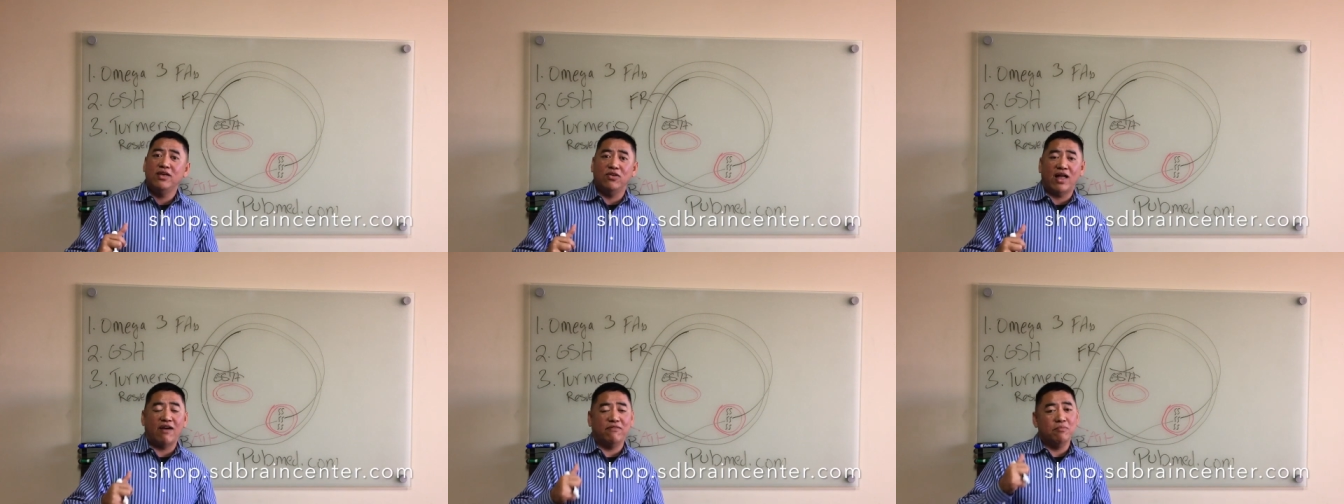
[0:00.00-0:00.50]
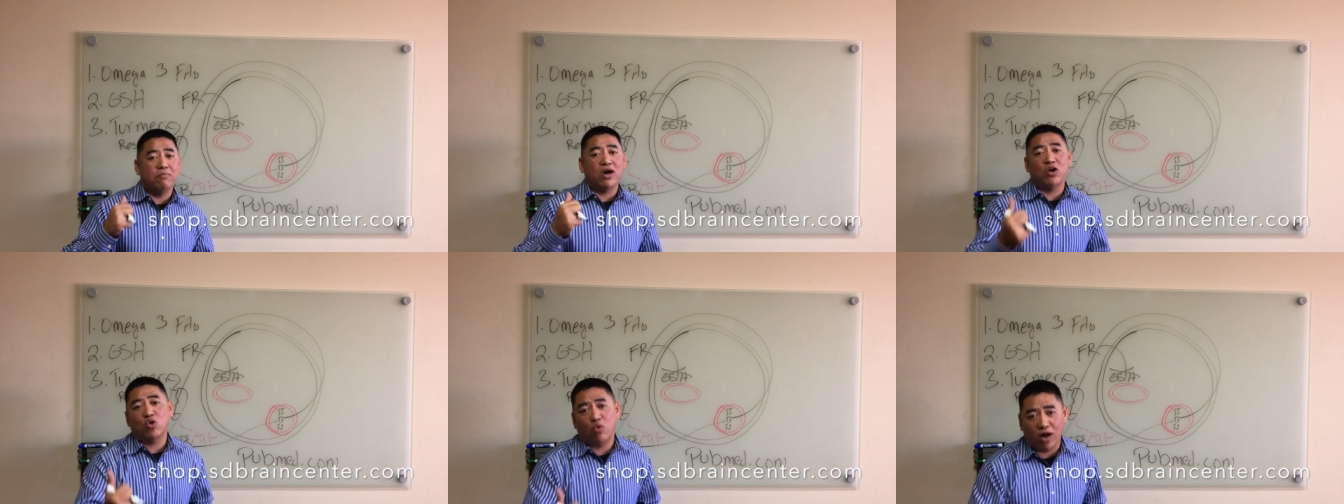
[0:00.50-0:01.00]
you'll have a
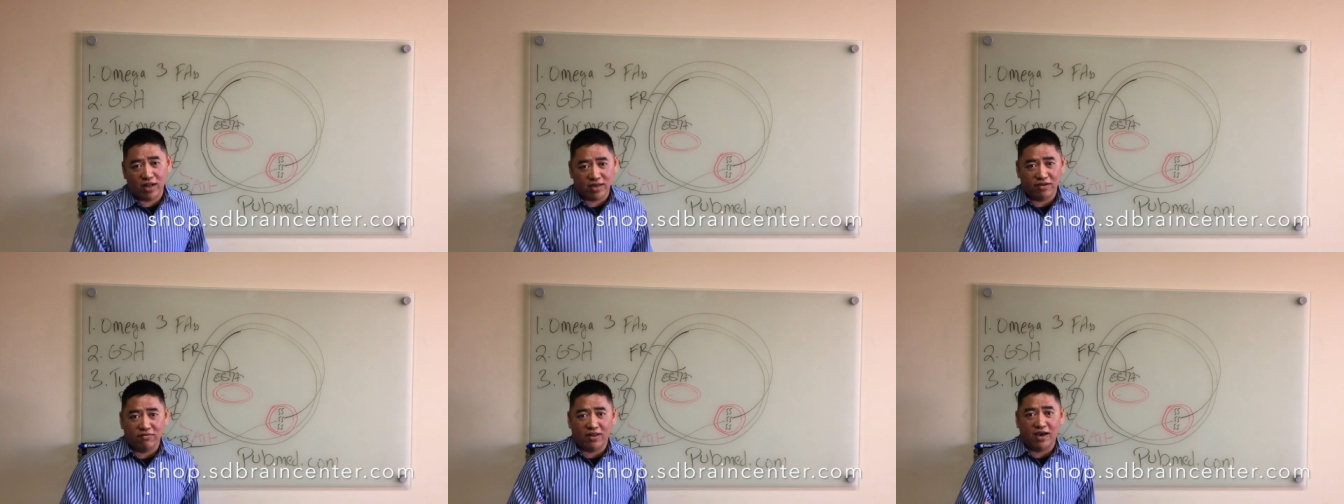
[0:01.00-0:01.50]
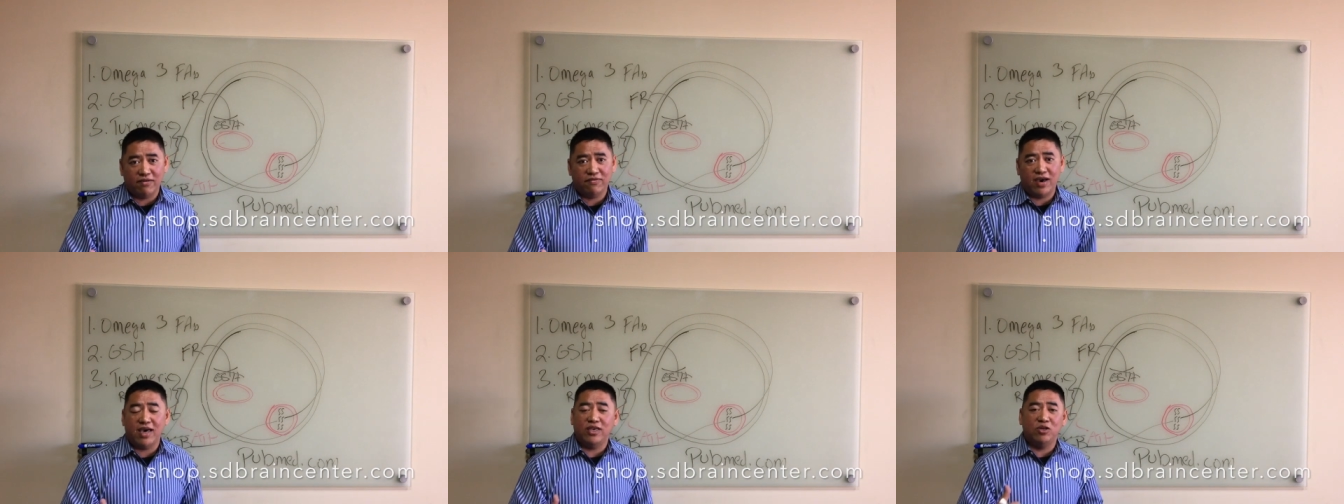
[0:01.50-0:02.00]
better quality of life
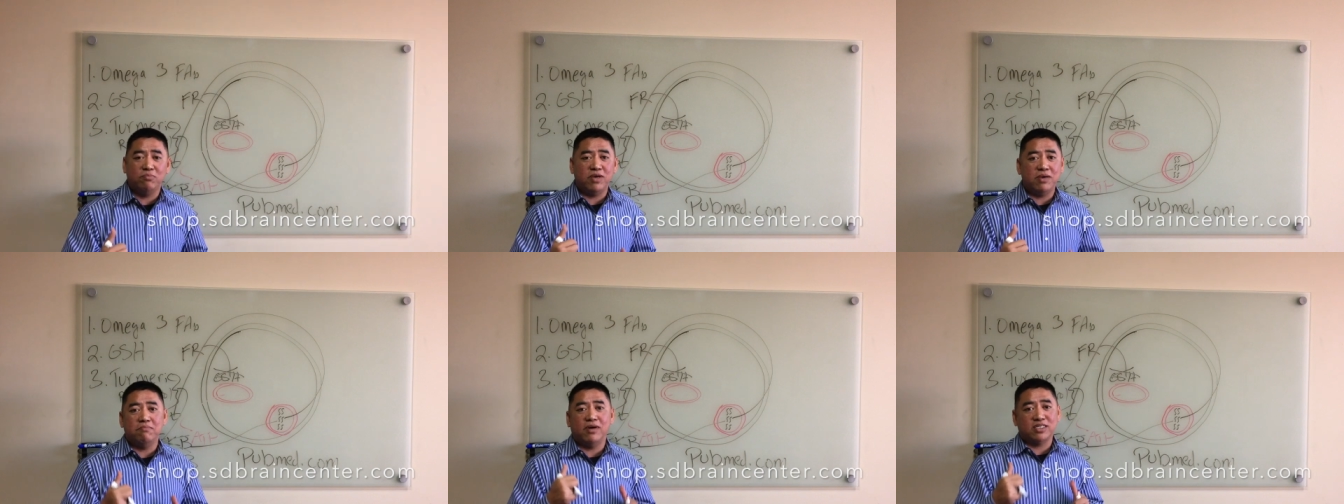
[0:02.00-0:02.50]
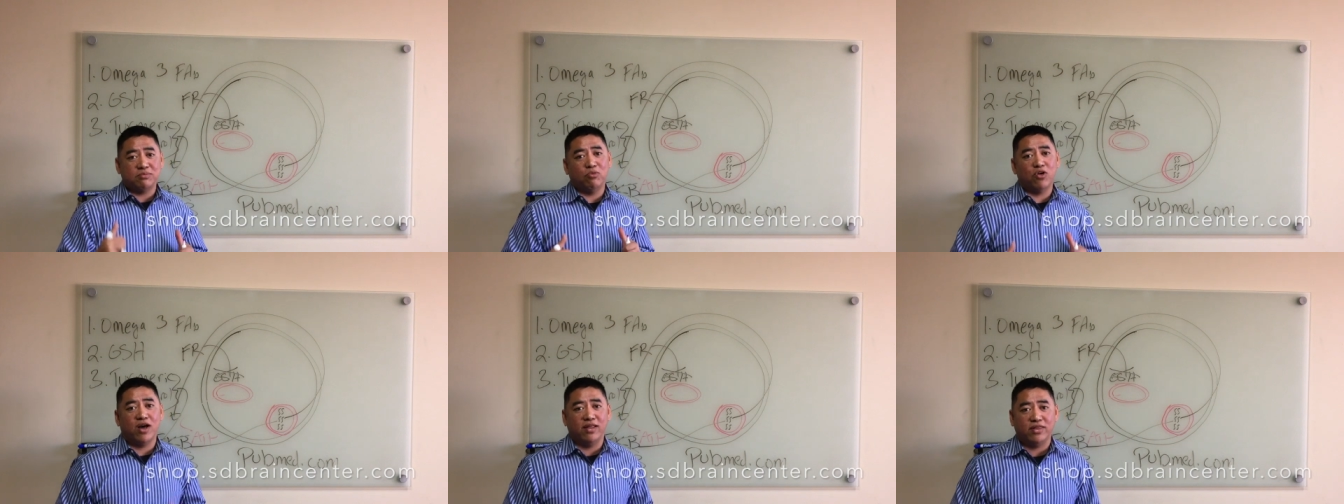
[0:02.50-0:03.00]
and you'll be much
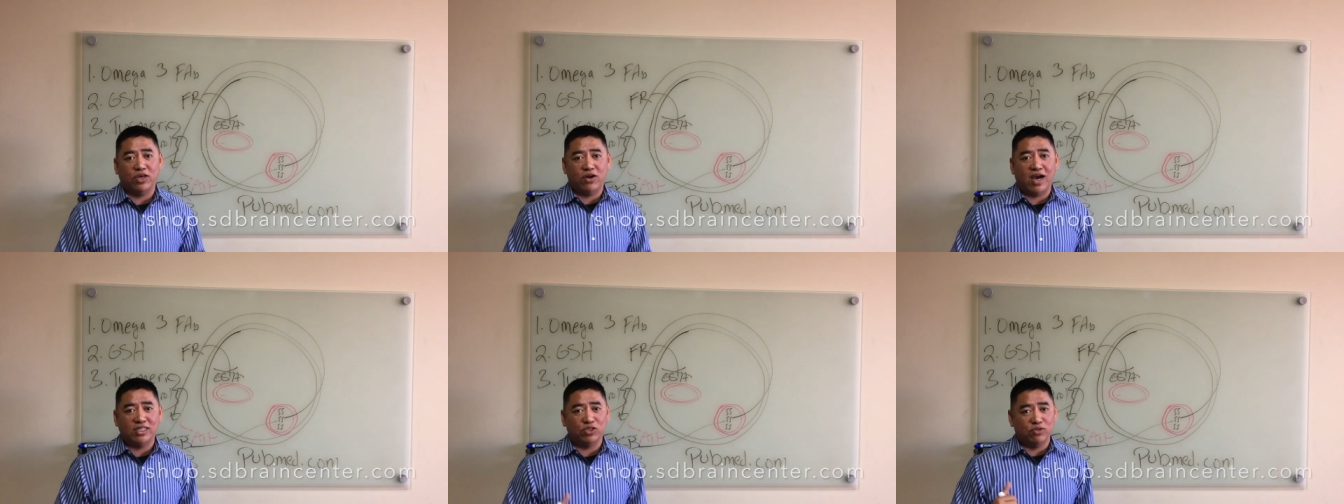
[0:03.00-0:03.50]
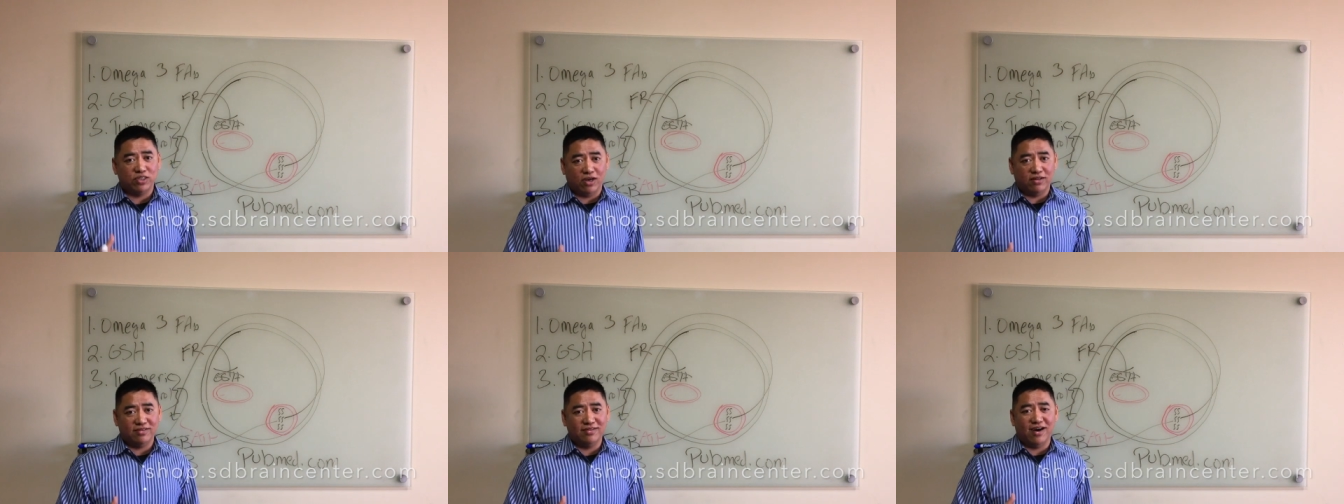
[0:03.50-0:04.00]
more healthier as a result.